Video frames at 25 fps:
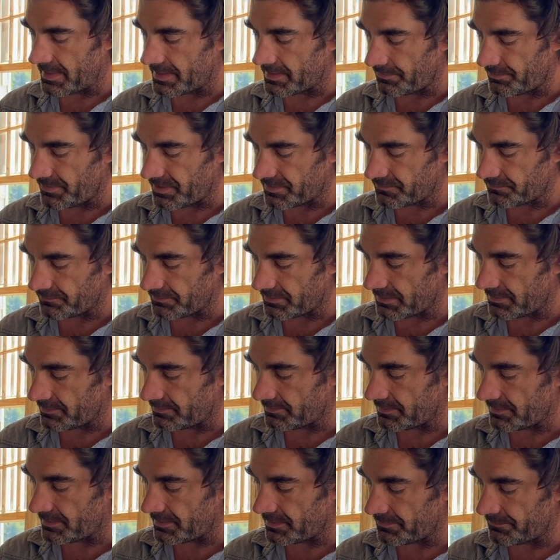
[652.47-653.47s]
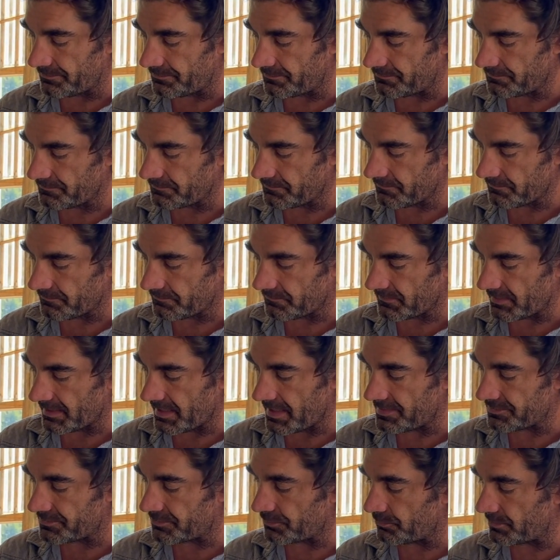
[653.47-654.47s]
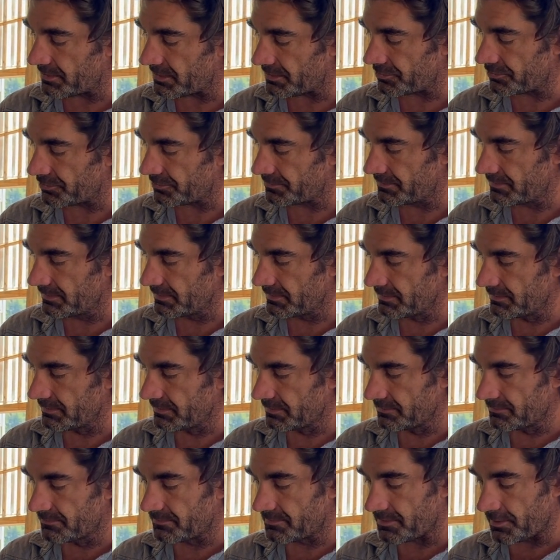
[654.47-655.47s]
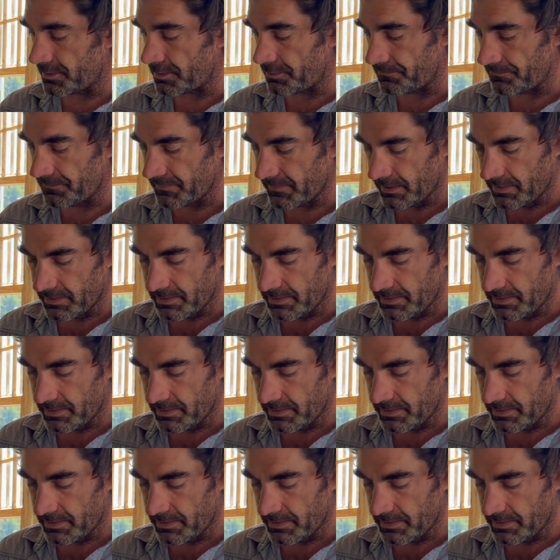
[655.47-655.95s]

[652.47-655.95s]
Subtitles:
mess with it as you wish. So